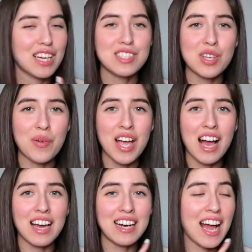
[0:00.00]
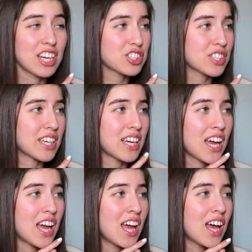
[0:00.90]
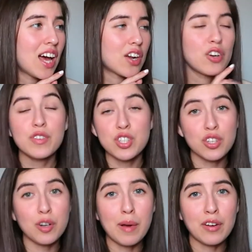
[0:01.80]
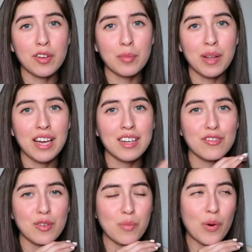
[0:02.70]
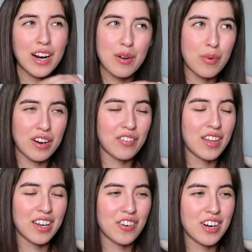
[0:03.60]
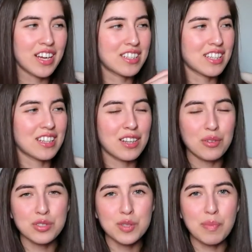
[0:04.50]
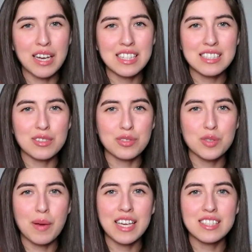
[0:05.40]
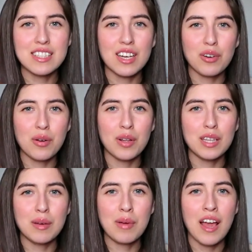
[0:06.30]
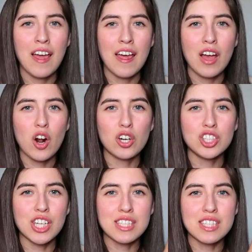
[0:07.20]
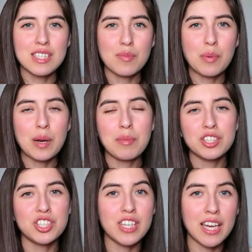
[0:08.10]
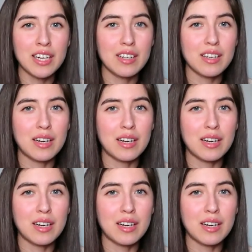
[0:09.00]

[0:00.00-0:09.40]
So yeah, and actually I don't know if it's good or bad for the plant. From what I read on the internet is that the little spines, little spikes that grow on them are just pretty much dead